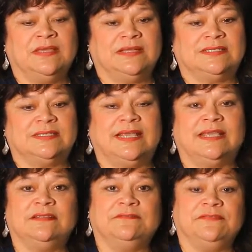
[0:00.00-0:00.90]
It has
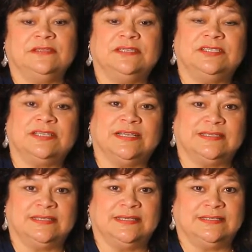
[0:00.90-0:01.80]
taken a village,
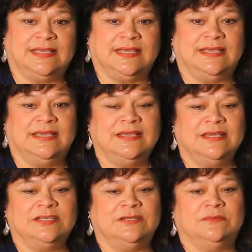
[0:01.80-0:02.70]
as they say,
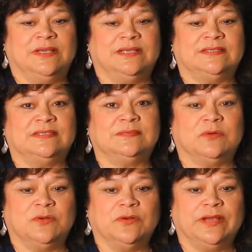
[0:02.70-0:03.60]
to raise this
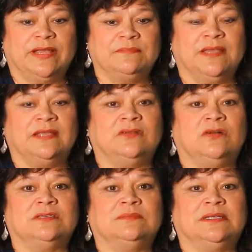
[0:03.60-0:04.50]
program and
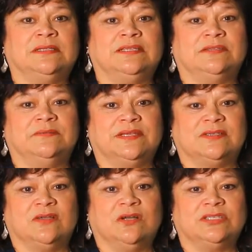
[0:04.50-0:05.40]
ultimately to raise
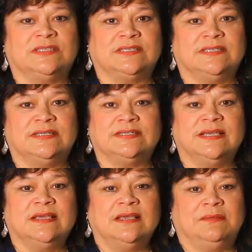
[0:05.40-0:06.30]
consciousness
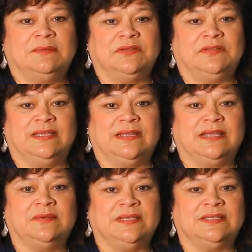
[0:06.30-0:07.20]
about the
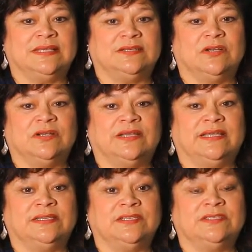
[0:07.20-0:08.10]
inequities that target
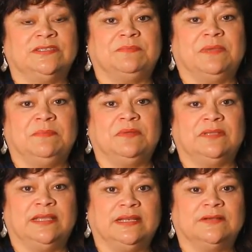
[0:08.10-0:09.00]
Indigenous people
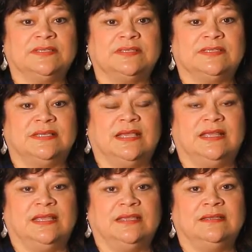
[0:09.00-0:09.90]
in our
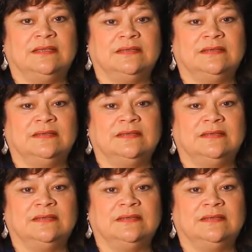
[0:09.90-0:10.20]
society.